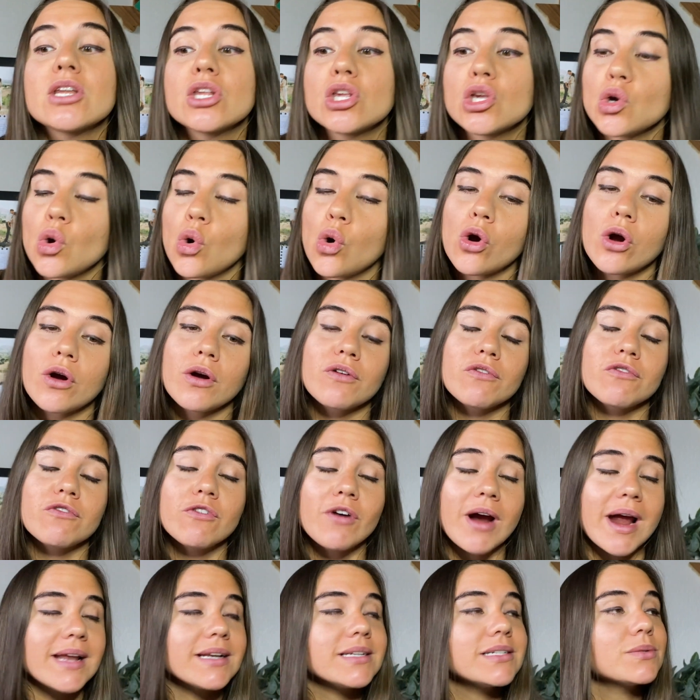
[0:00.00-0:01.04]
your
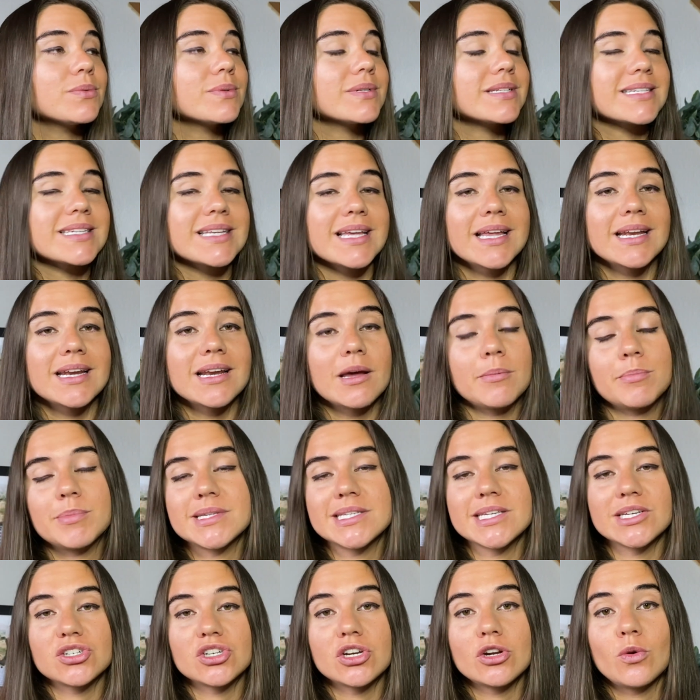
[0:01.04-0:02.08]
friend was in a
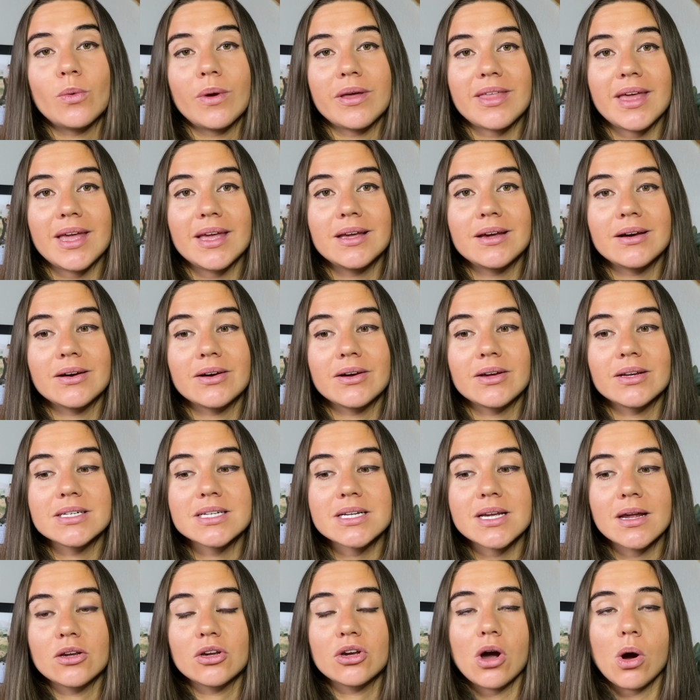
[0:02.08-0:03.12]
position where they could
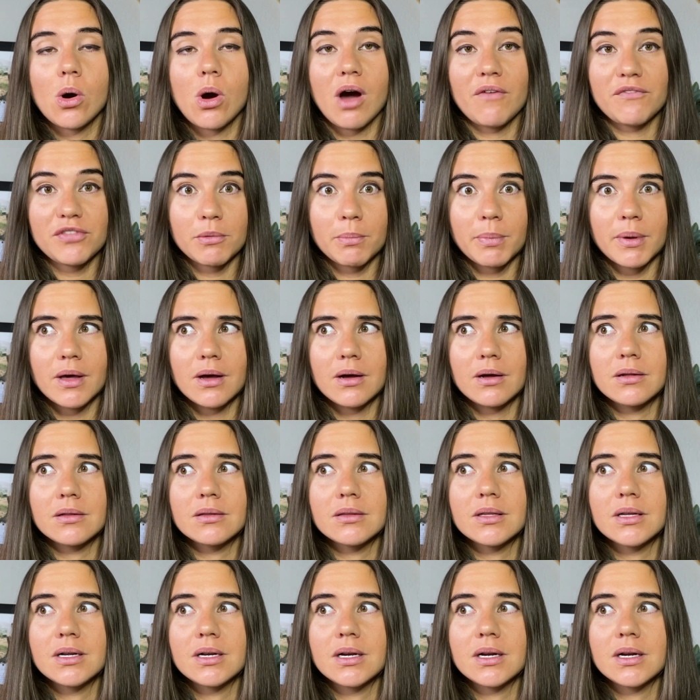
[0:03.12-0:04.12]
go off the pill